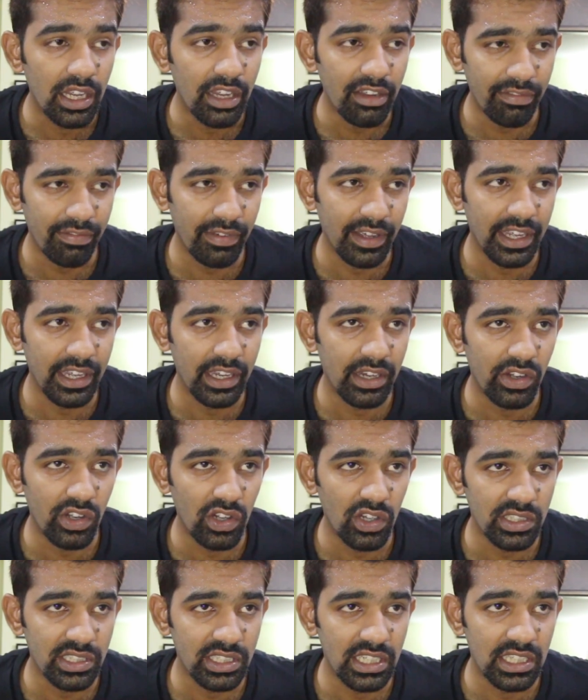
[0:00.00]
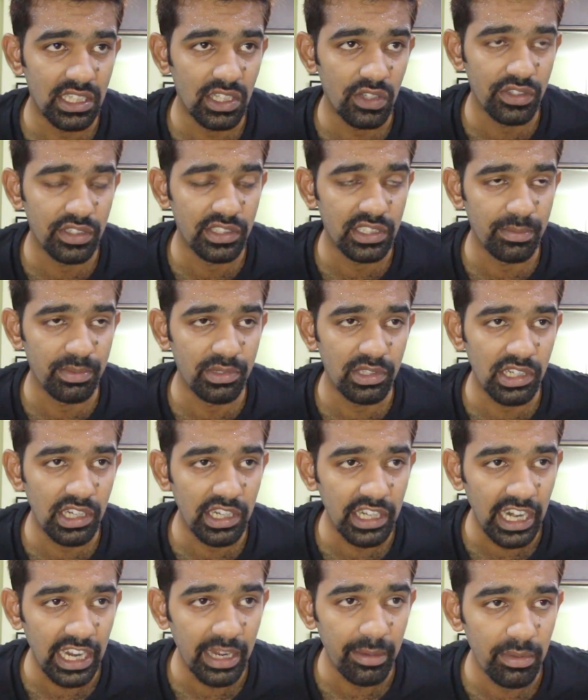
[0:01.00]
If I cross 10,000
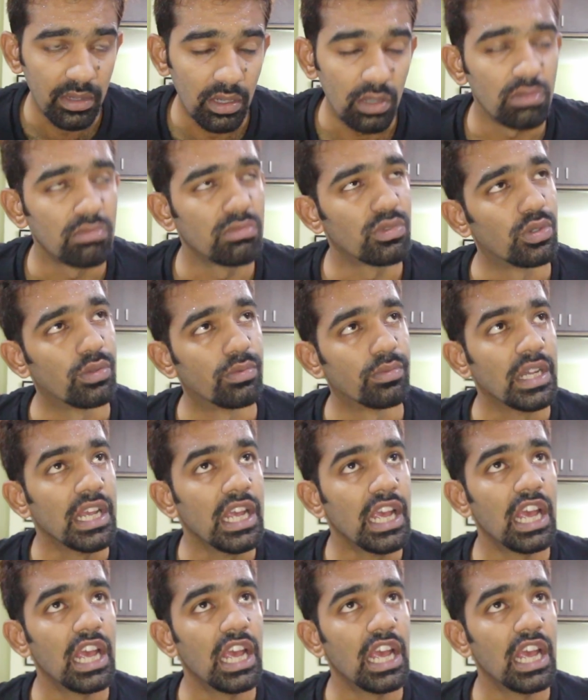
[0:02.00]
subscribers, no,